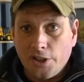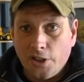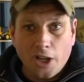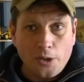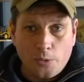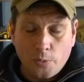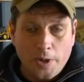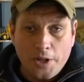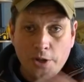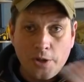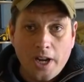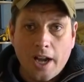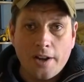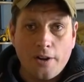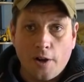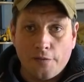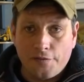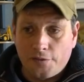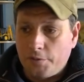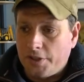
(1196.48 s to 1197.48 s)
Look, when you
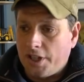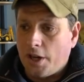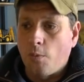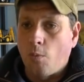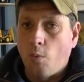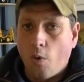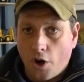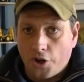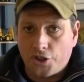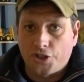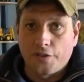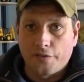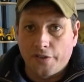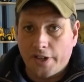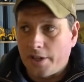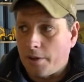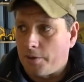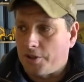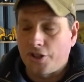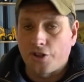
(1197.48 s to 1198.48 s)
can't often, you know, watch a
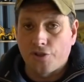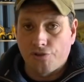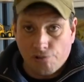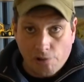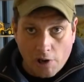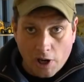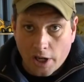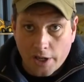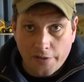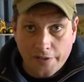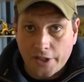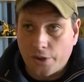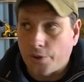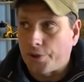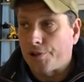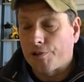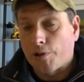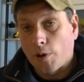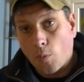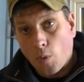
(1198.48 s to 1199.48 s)
video because you're driving
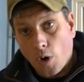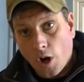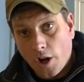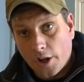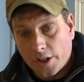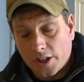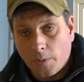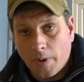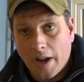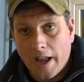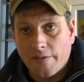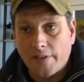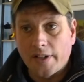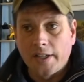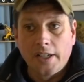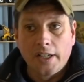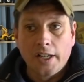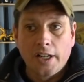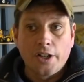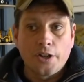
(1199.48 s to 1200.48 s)
or you're at work or
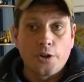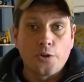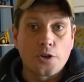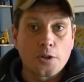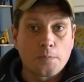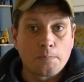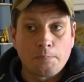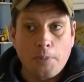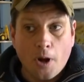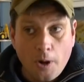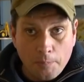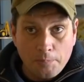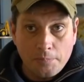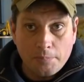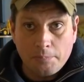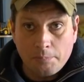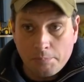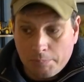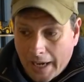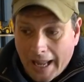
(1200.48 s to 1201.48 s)
whatever, you just
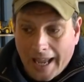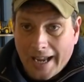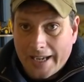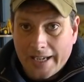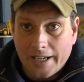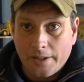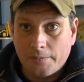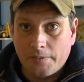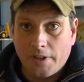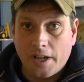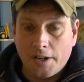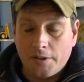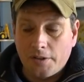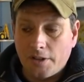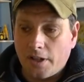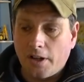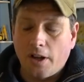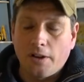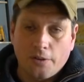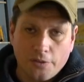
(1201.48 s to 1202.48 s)
pop play,
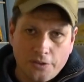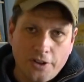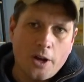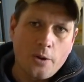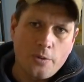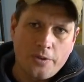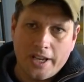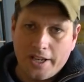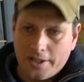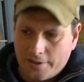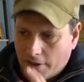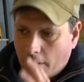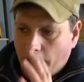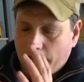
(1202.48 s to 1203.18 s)
and although there's